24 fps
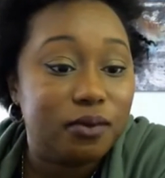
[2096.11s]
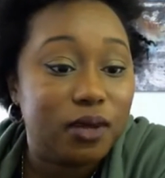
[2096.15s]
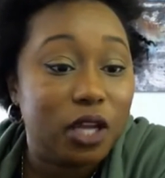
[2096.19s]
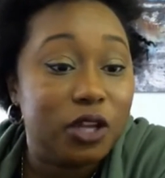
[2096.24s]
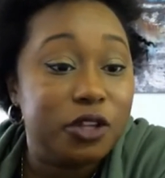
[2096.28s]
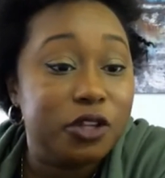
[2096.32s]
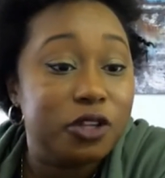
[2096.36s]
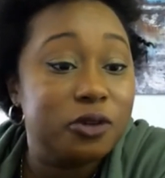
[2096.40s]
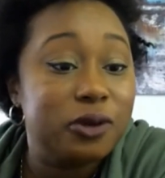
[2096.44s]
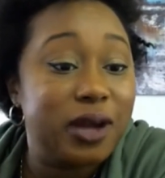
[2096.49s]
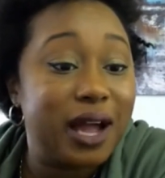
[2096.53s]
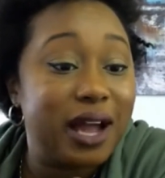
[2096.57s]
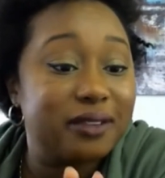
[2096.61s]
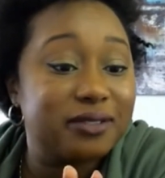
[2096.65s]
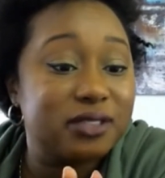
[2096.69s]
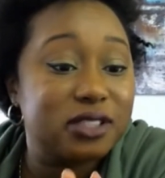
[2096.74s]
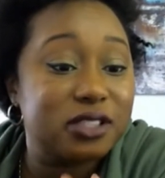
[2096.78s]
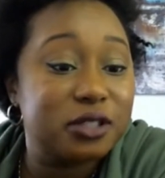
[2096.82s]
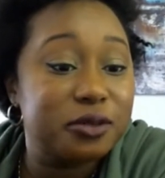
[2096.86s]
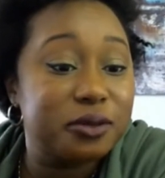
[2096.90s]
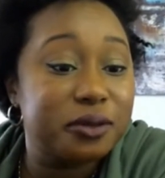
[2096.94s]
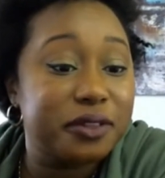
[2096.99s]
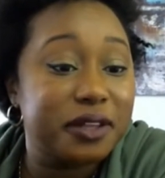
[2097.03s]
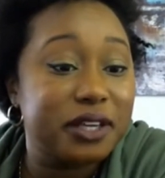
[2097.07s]
You have
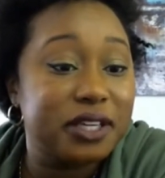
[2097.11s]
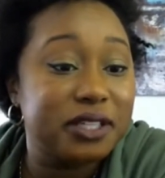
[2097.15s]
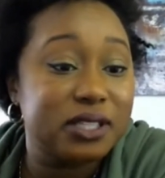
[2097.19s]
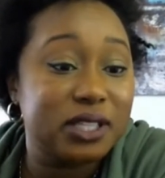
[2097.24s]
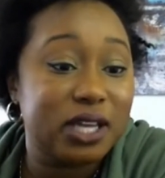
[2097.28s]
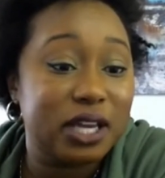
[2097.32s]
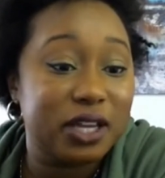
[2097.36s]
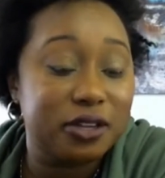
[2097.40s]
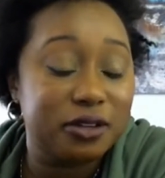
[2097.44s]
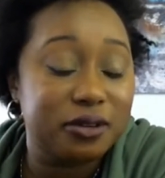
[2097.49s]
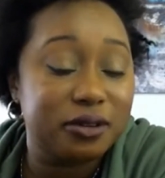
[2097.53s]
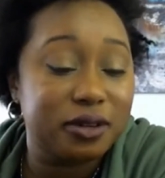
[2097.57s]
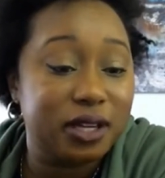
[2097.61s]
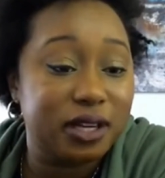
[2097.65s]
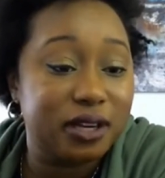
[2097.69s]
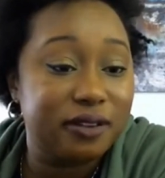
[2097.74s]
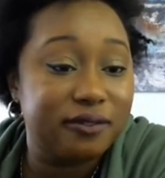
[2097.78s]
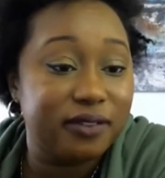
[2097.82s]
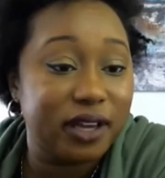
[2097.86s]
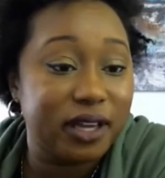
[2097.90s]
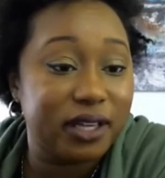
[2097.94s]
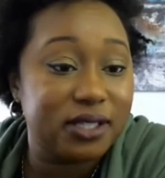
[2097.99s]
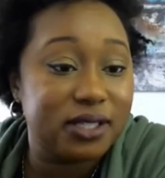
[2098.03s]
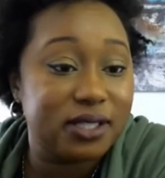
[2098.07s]
two things that you can
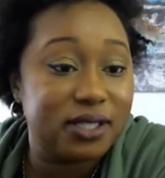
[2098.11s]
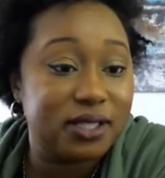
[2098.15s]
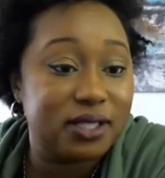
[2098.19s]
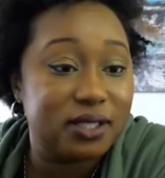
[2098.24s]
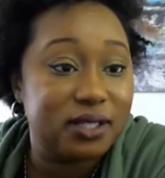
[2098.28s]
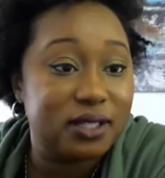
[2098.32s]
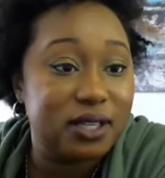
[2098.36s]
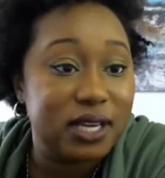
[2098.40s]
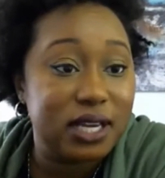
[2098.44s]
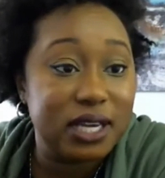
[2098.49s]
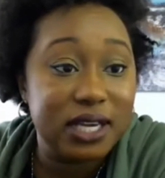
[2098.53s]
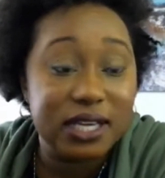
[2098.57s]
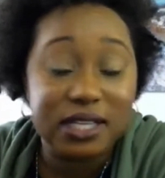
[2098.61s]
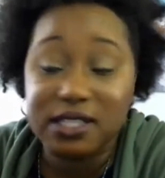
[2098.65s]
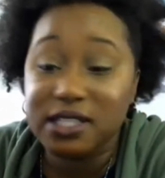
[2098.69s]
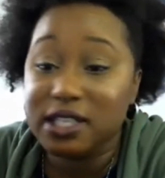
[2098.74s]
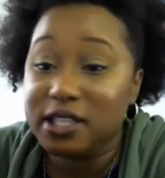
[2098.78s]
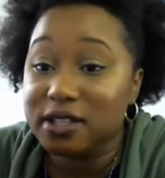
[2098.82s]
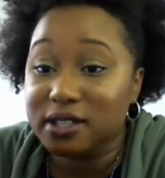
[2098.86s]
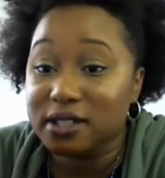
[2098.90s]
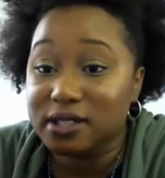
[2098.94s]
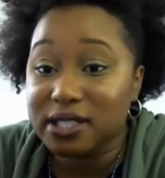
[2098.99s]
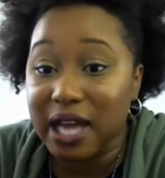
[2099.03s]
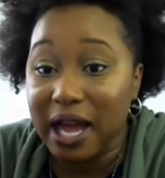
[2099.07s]
invest. It's
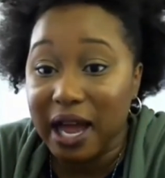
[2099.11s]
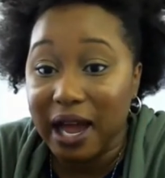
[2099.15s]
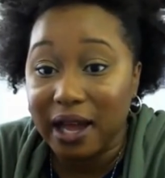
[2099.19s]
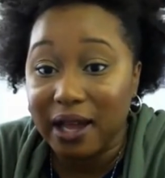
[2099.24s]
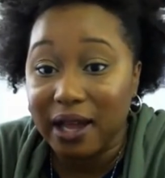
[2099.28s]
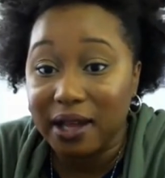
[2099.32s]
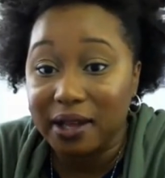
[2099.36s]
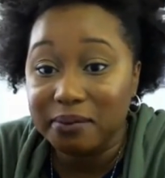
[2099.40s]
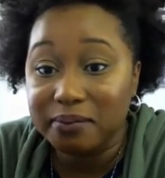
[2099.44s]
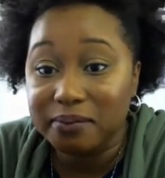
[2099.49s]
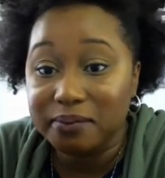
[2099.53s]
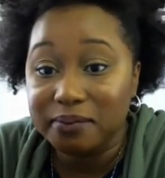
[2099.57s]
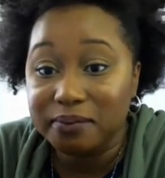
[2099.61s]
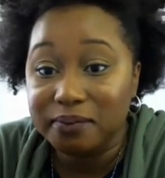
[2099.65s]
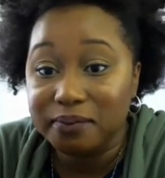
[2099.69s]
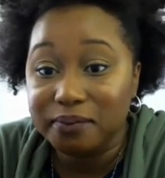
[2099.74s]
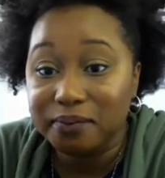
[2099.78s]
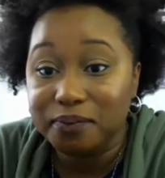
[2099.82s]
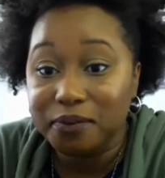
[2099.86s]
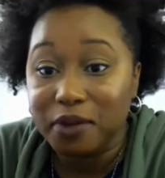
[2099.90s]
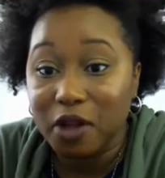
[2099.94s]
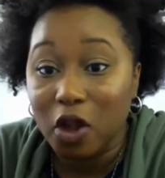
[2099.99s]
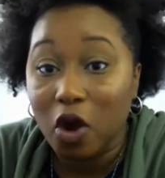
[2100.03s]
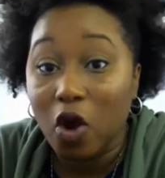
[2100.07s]
either time
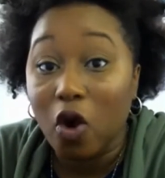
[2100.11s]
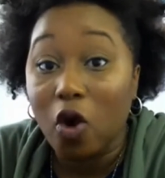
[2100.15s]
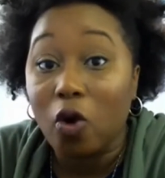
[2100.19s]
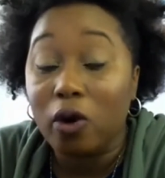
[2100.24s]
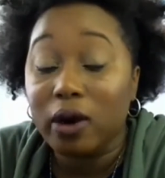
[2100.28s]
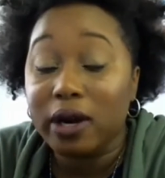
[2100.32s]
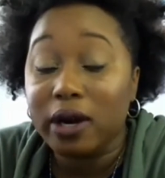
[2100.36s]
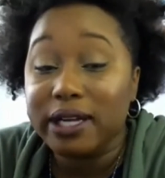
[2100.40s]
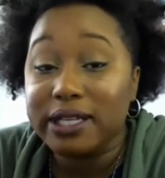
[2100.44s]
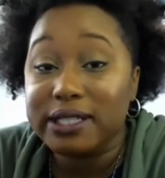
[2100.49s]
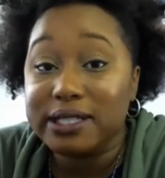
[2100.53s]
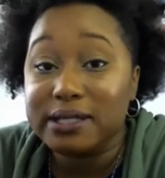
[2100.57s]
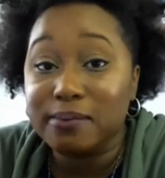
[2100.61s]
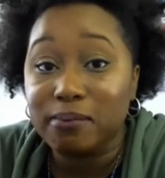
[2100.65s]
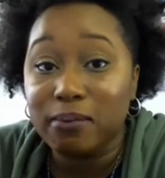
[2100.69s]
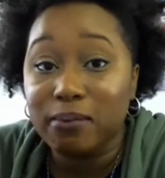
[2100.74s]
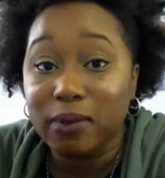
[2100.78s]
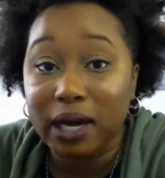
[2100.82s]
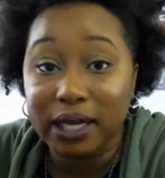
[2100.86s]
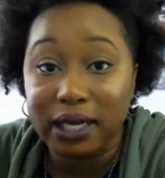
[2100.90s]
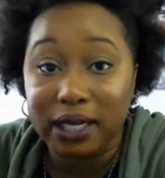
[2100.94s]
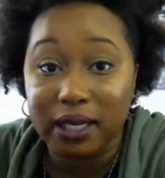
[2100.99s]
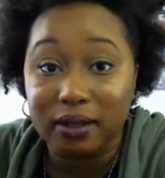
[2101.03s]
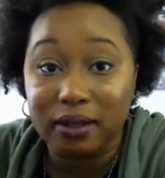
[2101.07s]
or it's
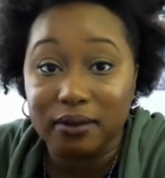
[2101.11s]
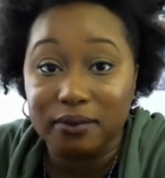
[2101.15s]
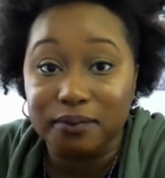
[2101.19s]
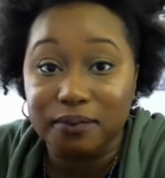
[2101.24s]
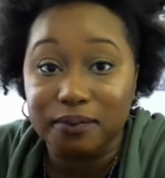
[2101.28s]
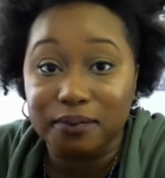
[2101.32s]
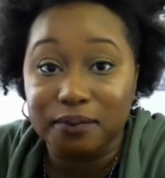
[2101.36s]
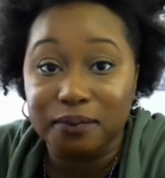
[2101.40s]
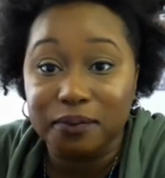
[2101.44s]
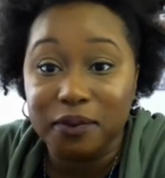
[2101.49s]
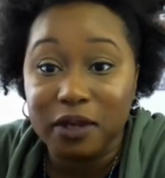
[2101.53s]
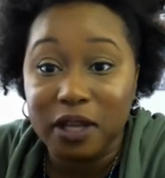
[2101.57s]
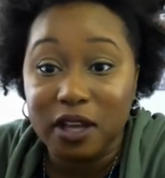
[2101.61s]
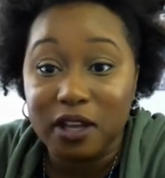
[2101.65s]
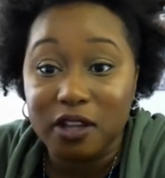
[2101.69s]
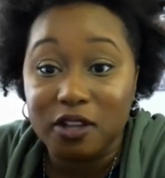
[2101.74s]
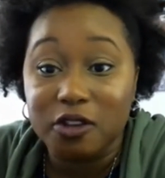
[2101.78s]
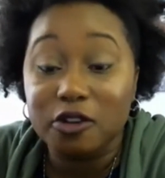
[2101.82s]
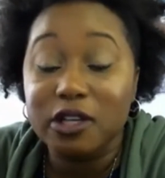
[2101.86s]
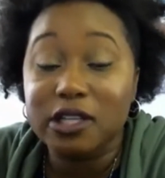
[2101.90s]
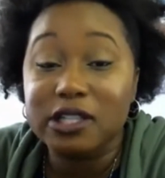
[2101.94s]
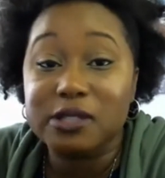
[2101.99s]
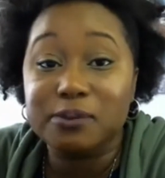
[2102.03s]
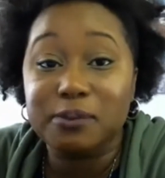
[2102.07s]
money. You
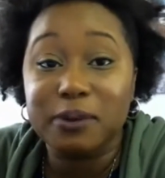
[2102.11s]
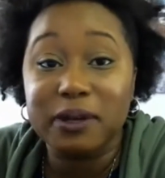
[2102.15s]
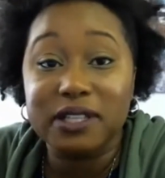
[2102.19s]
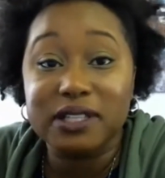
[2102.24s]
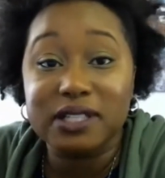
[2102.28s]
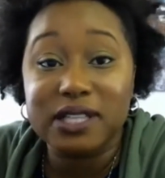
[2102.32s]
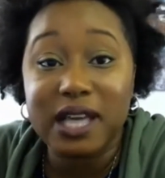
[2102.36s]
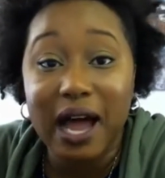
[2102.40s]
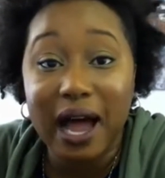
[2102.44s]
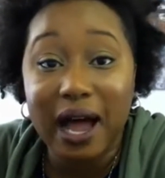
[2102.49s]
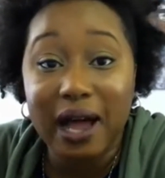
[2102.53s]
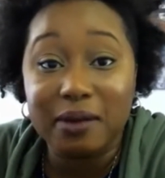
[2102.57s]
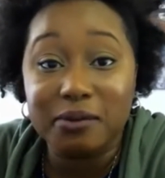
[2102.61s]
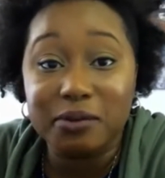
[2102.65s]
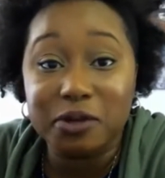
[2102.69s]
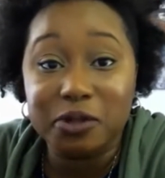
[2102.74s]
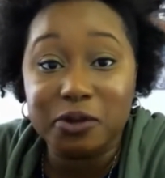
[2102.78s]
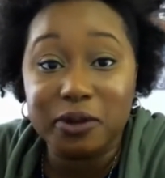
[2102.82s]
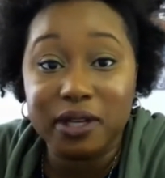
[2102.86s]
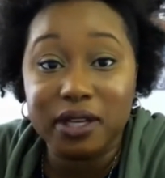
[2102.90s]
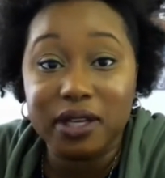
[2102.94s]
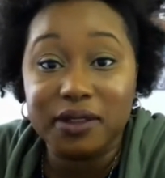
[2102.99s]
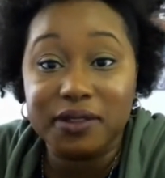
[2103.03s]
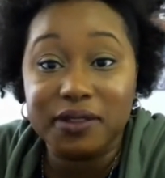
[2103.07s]
can spend time
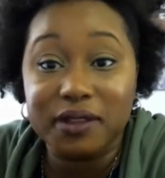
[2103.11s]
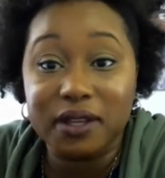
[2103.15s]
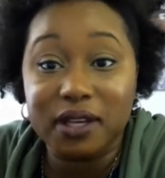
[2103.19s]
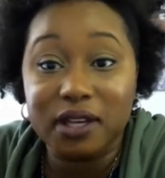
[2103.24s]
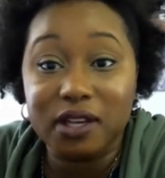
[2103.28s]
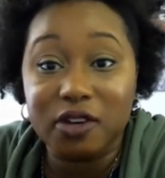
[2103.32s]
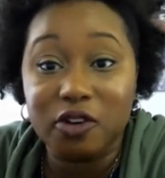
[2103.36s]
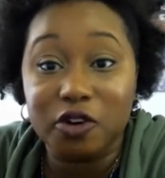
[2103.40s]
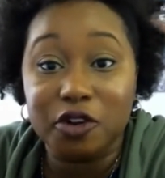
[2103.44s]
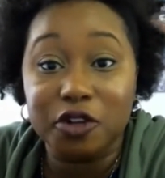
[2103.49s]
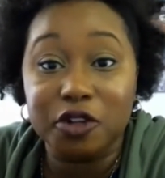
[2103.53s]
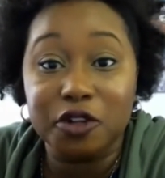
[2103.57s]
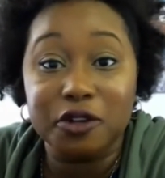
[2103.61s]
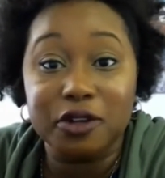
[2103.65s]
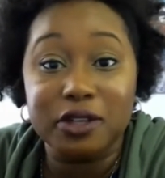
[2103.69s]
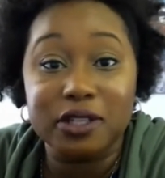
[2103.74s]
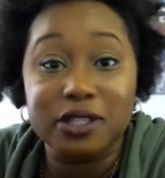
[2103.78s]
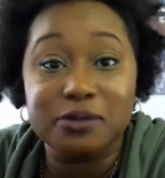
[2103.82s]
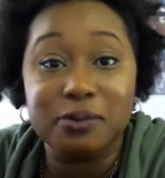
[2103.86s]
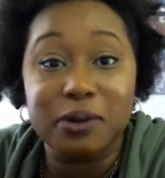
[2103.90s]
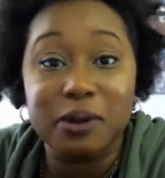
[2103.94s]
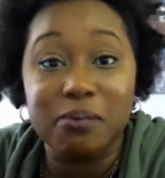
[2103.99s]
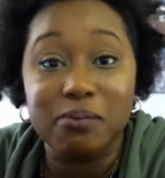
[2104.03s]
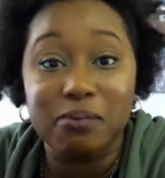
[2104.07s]
doing a thing, or you can
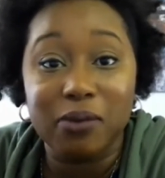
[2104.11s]
spend